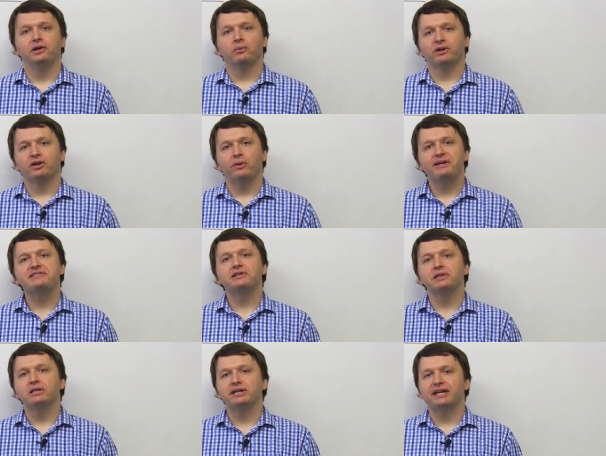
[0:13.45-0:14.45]
We're going to
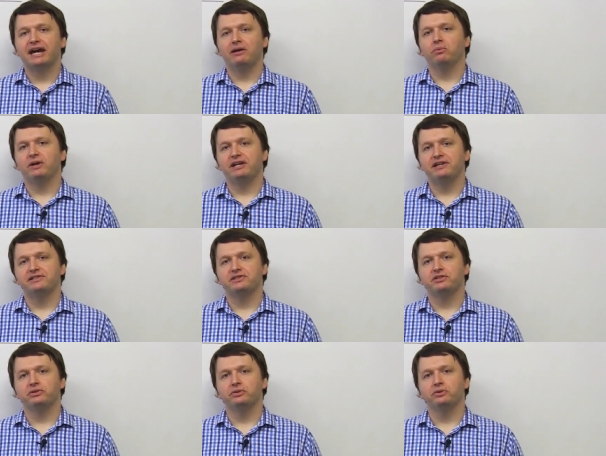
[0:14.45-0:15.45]
look at
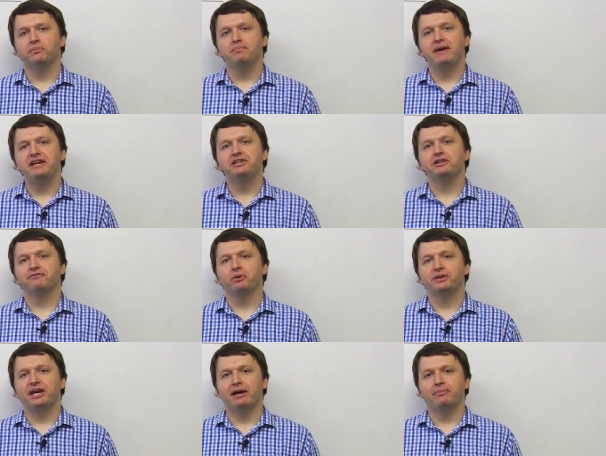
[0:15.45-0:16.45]
ways to make your
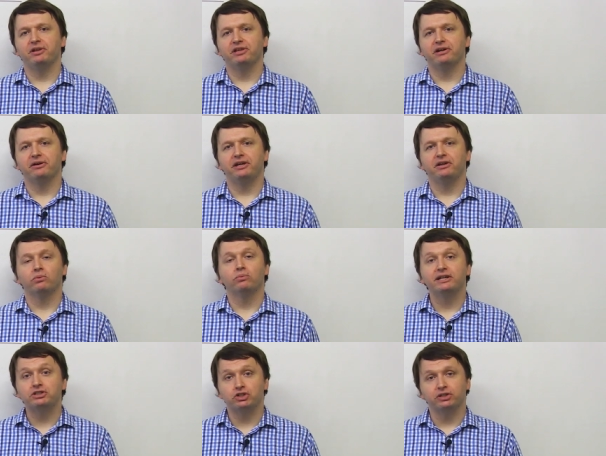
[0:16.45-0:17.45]
vocabulary
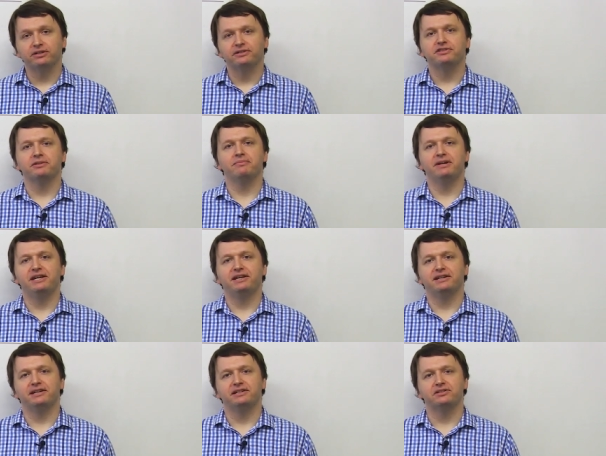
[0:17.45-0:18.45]
richer, to
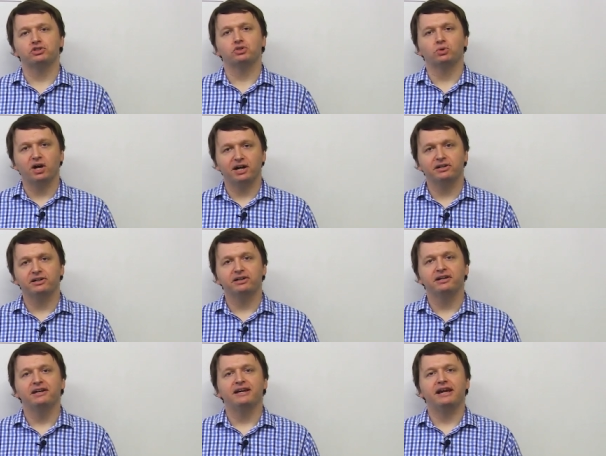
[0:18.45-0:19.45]
make it
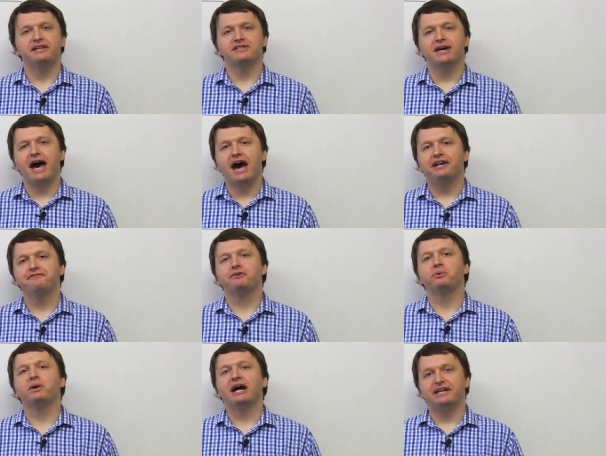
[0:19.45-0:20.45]
stronger, and to add
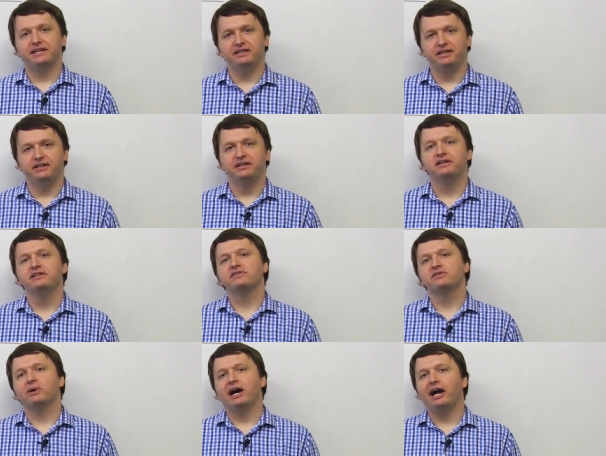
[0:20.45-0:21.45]
variety.
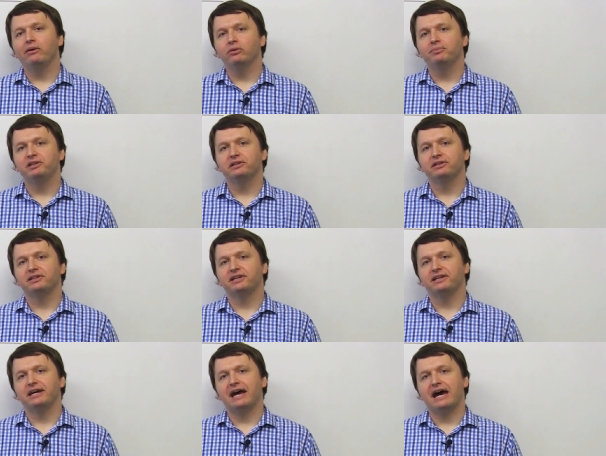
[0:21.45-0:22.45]
So I will be
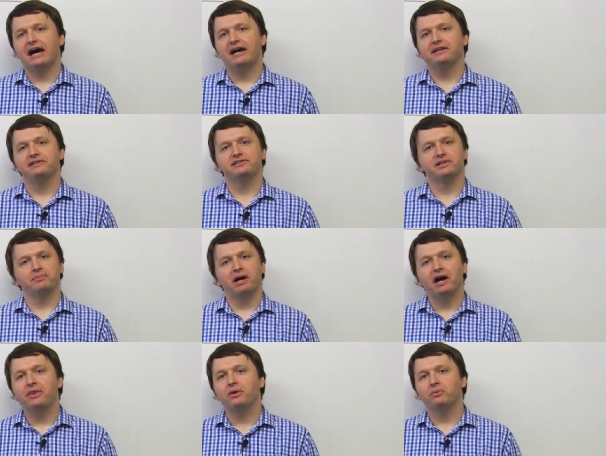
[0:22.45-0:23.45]
looking at some
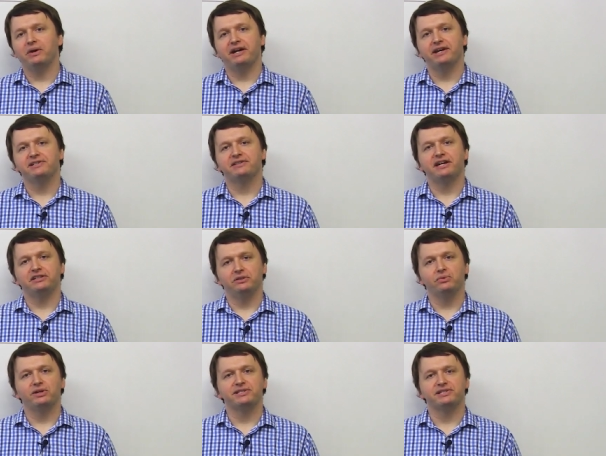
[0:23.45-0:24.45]
other ways that
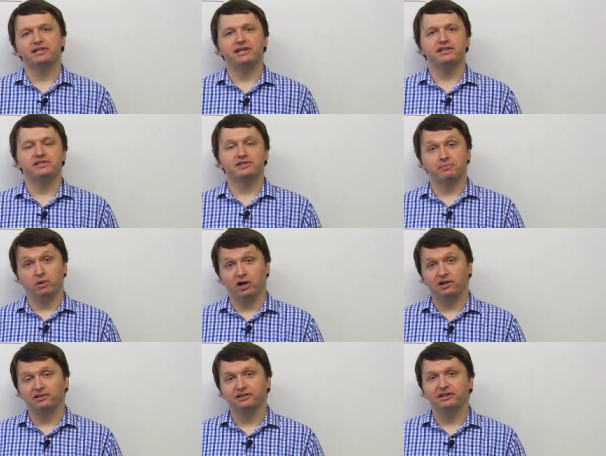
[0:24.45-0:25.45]
you can say
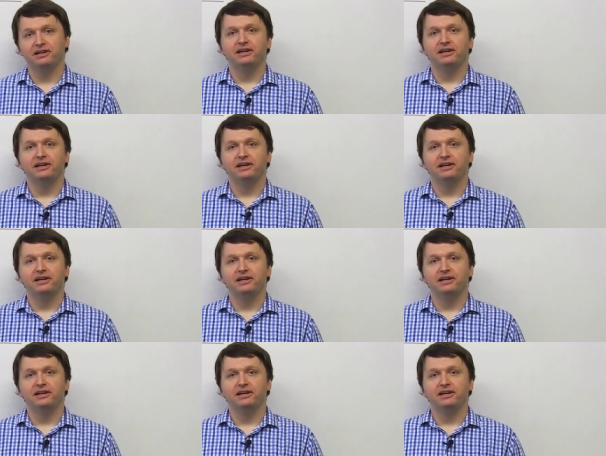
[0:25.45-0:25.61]
small,